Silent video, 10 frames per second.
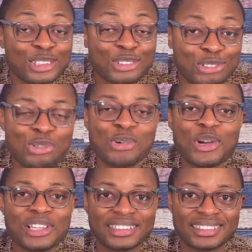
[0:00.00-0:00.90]
Do
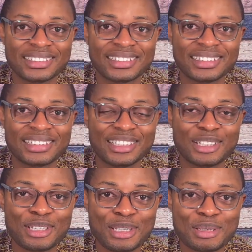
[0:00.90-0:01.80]
one.
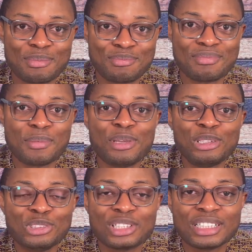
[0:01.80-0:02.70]
Maybe you
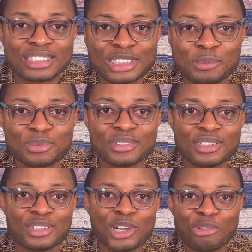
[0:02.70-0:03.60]
took a trip
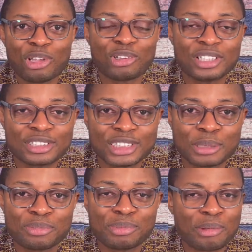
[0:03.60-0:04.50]
or you went on a
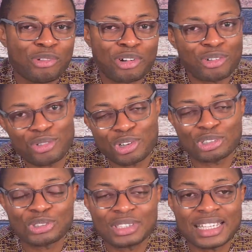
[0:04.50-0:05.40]
trip maybe for 1 or
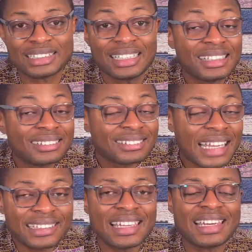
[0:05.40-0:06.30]
2 days.
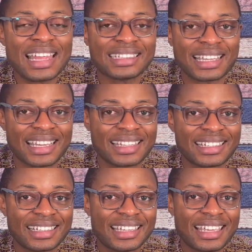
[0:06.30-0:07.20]
Write a letter.
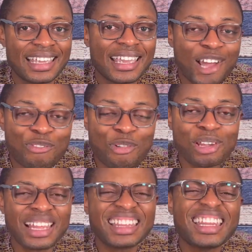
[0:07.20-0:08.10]
A
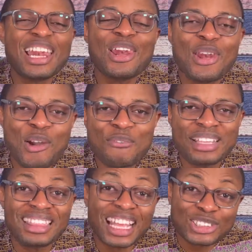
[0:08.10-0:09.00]
heartfelt letter, they love
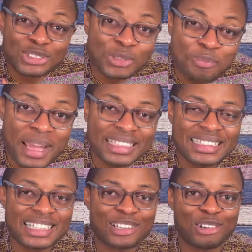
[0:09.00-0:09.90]
it. That's
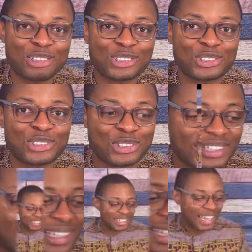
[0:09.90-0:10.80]
romantic
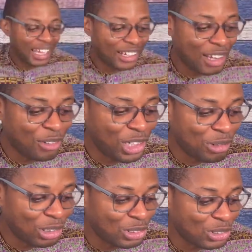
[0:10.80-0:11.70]
also. And that one
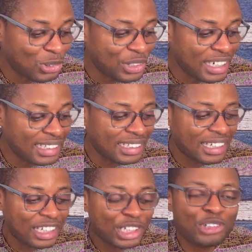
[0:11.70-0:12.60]
you want to do is,
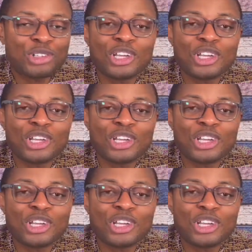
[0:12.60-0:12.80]
you know, you